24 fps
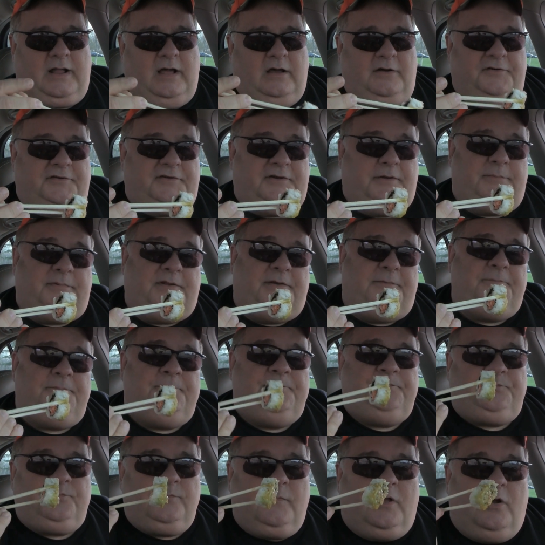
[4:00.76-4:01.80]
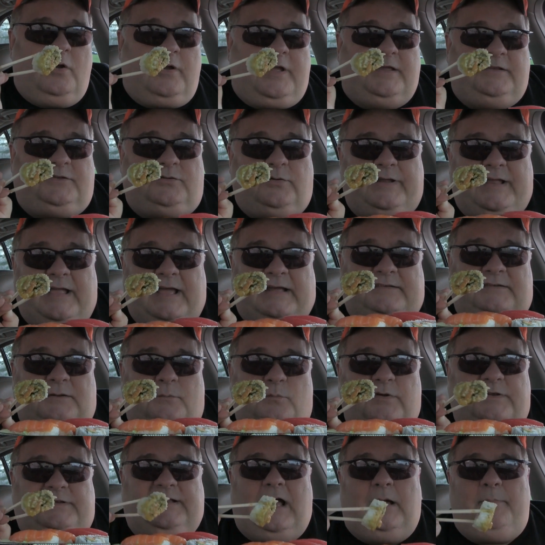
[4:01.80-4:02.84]
out or something. Okay, so I got some
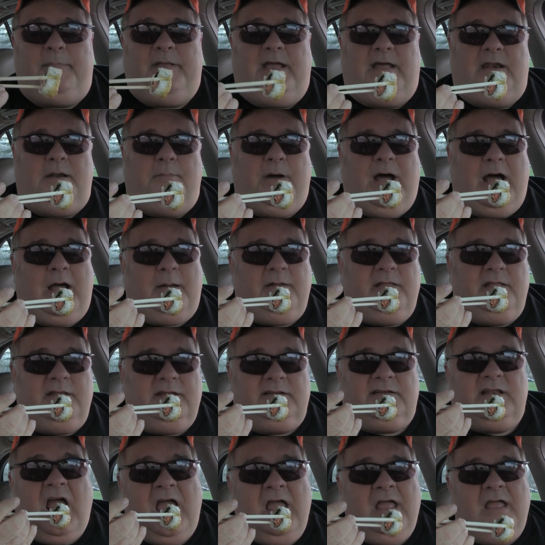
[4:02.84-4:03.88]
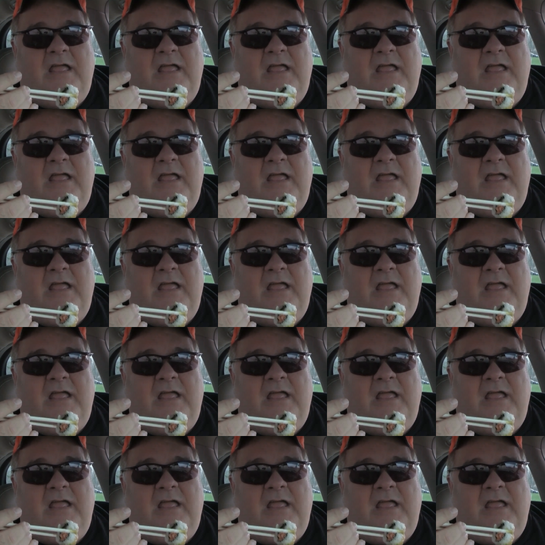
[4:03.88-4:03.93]
wasabi on the bottom of this.